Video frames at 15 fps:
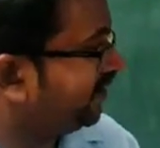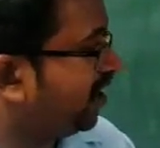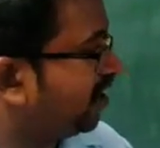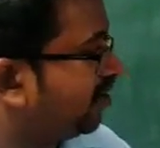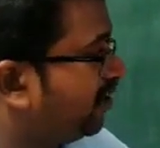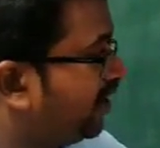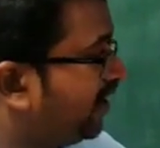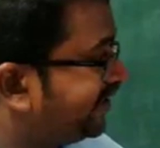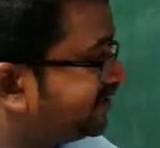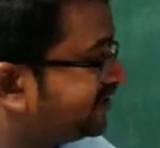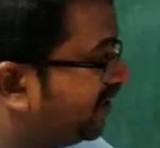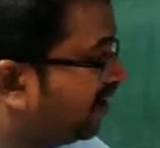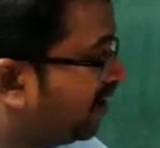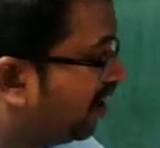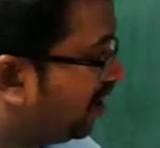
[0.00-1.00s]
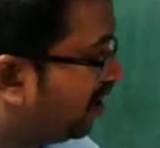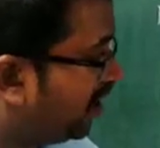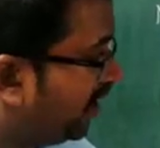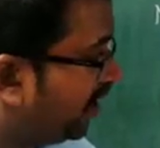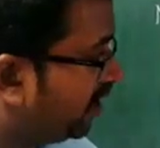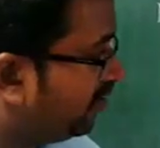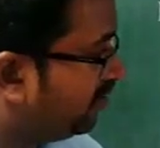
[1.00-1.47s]
carbon dioxide.
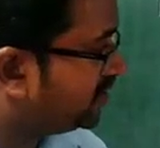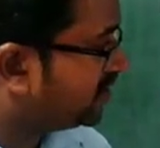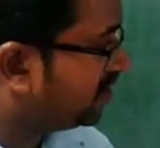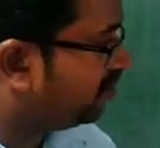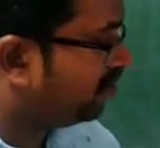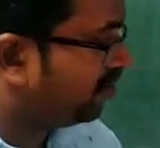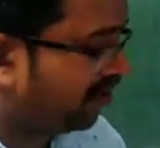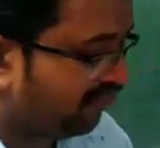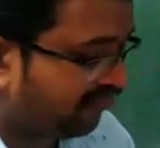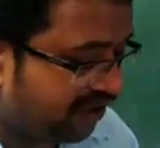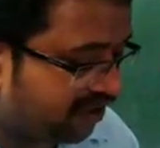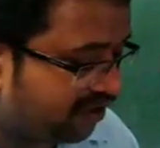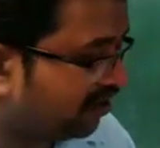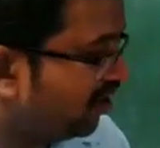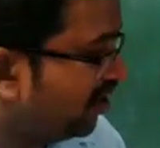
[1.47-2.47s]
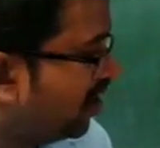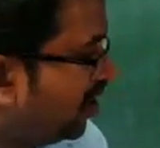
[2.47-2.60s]
Anhydride means removing of water.